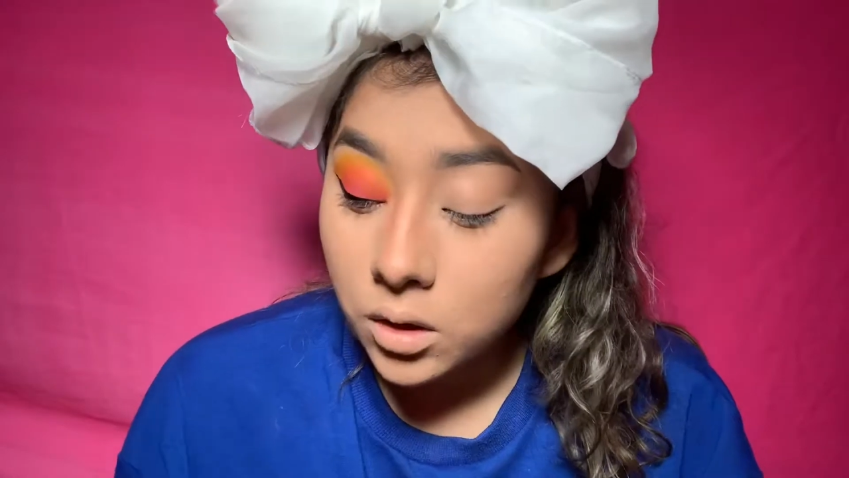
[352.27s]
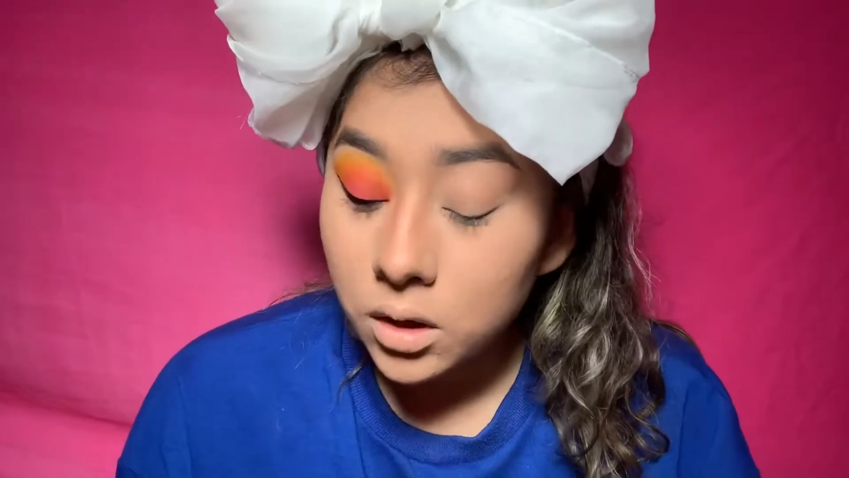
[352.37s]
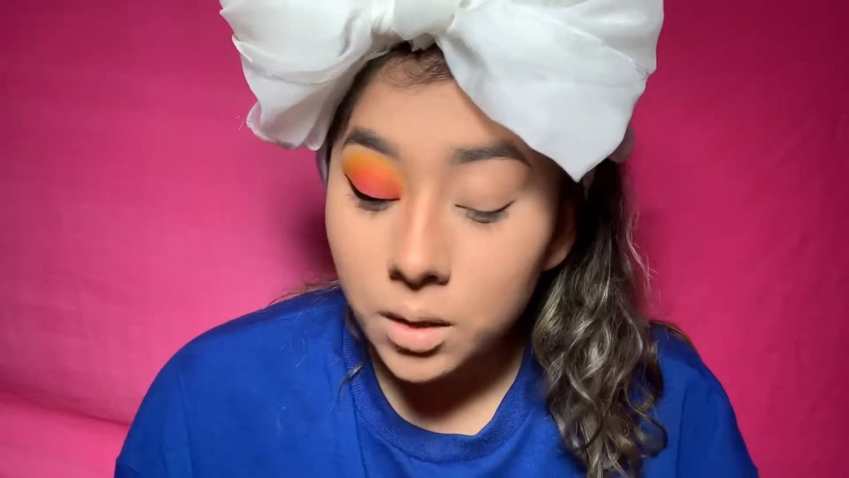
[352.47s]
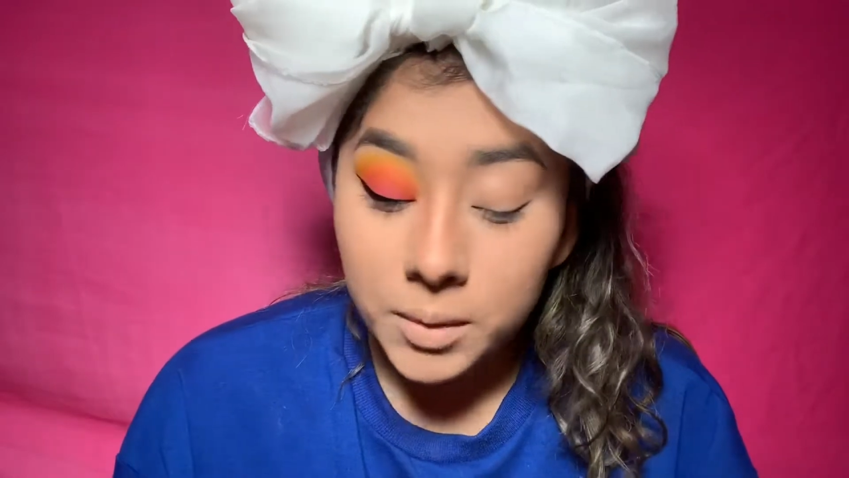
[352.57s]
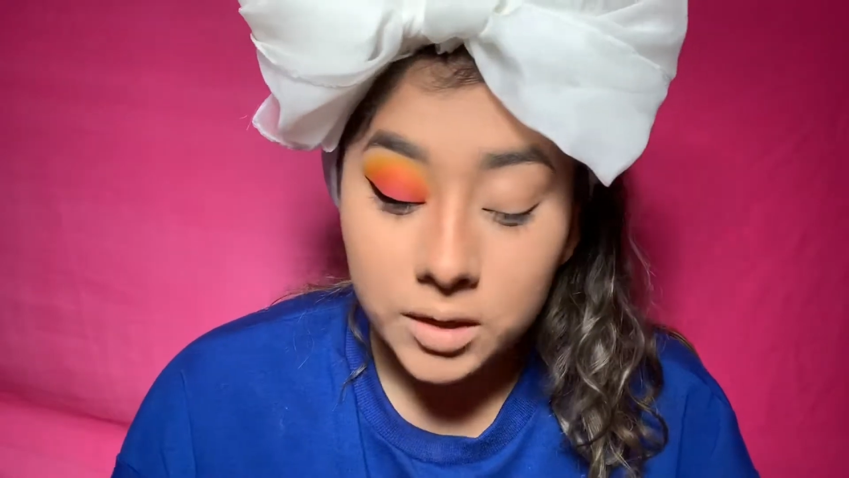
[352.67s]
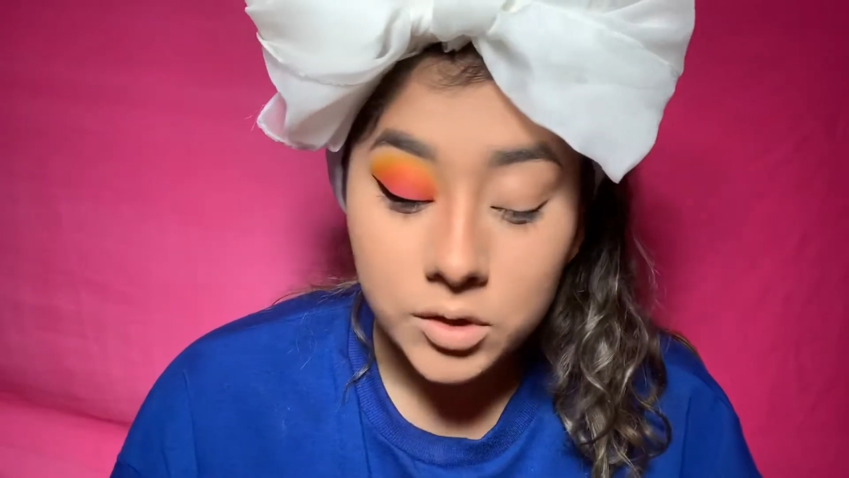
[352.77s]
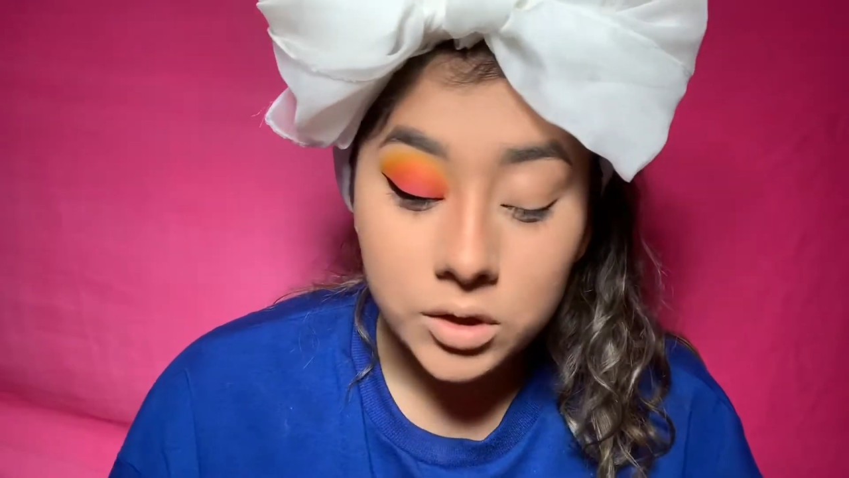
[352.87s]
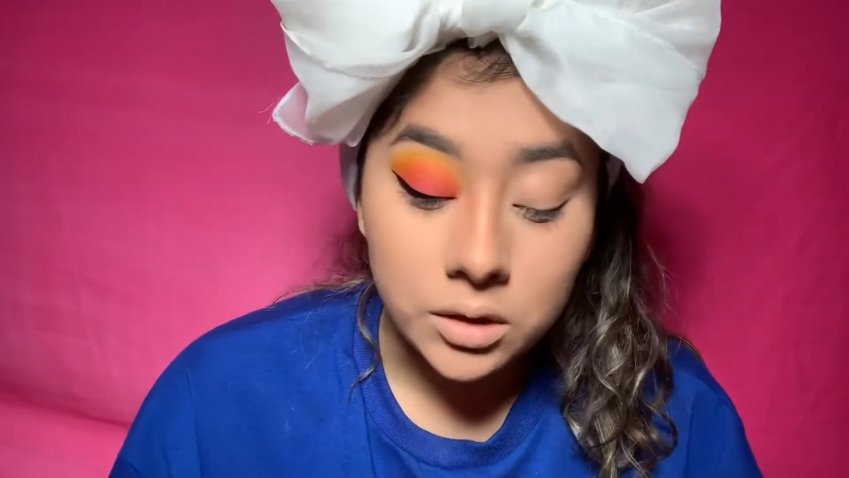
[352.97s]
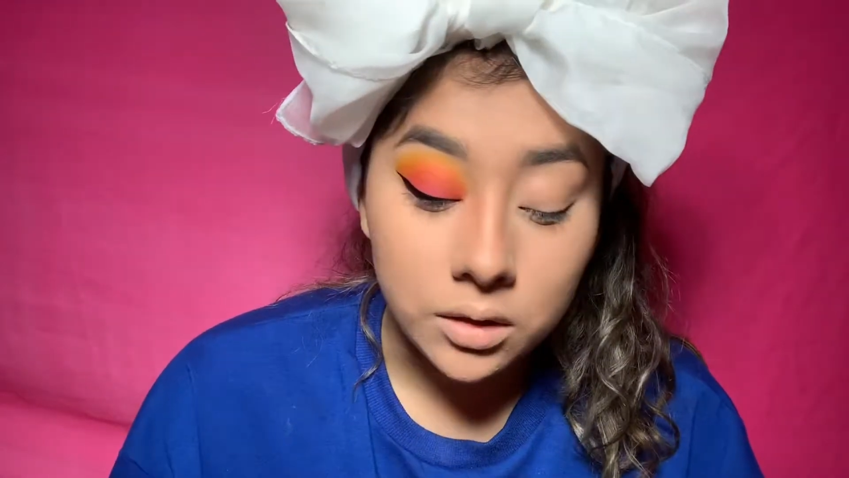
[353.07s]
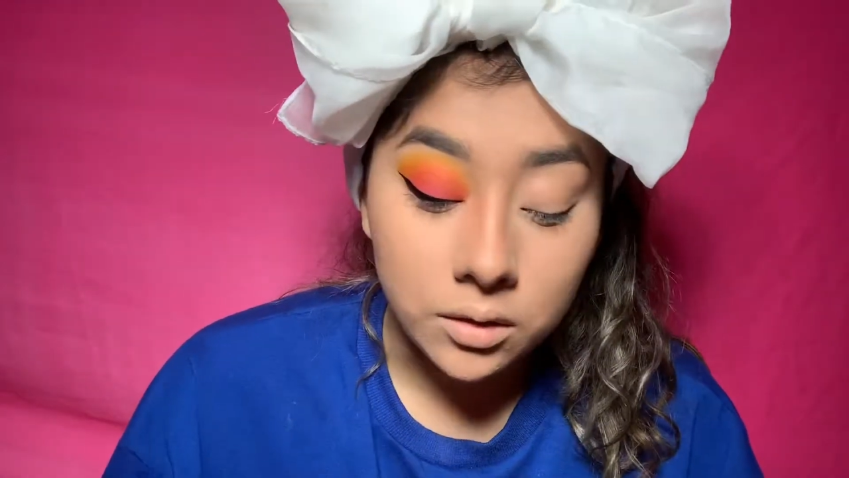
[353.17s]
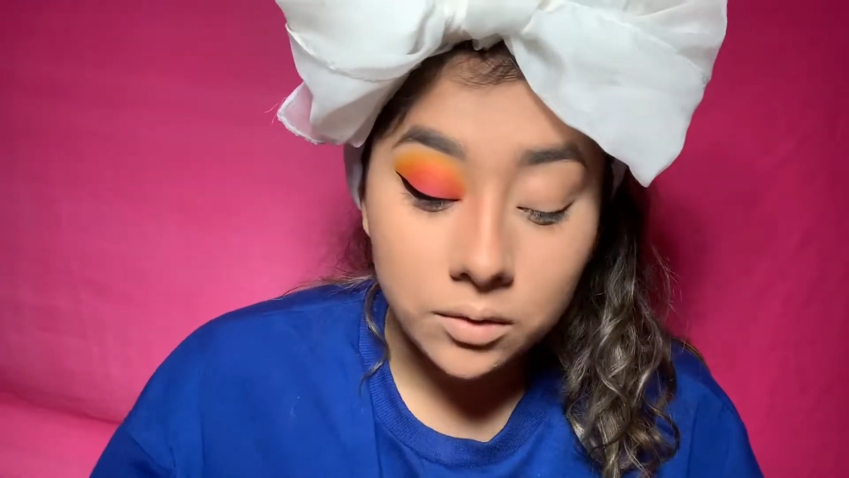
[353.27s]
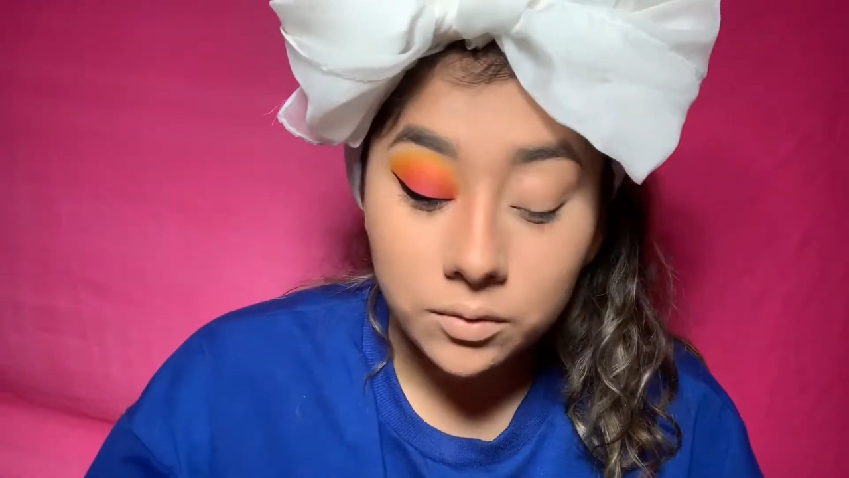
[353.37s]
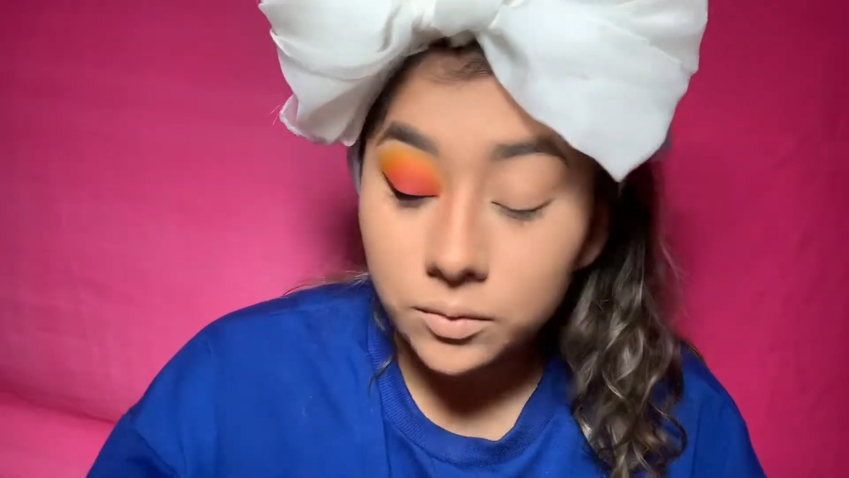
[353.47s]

done, I'm actually